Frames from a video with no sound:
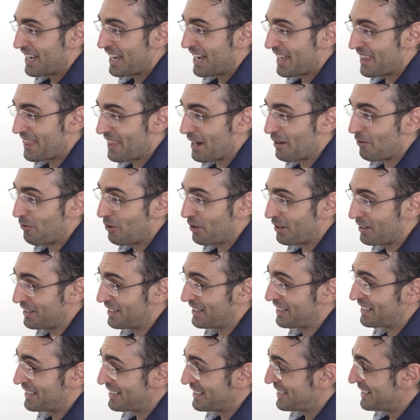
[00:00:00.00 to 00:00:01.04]
And that one,
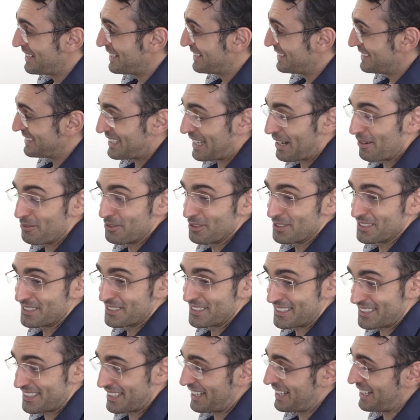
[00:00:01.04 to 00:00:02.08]
that
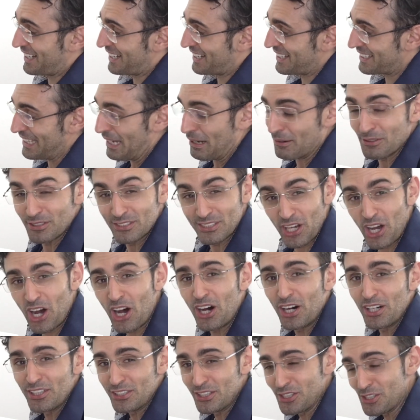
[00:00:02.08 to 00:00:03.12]
one's, uh, that one's a
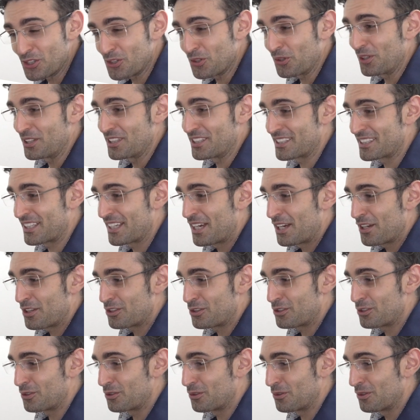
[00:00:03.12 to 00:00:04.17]
harder choice
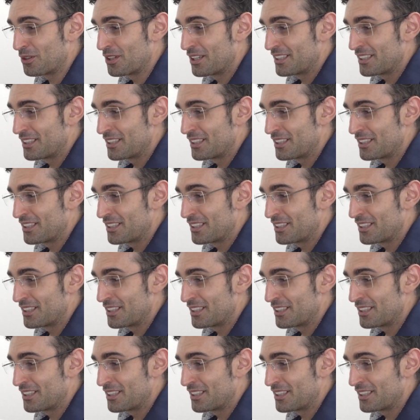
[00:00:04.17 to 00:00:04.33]
to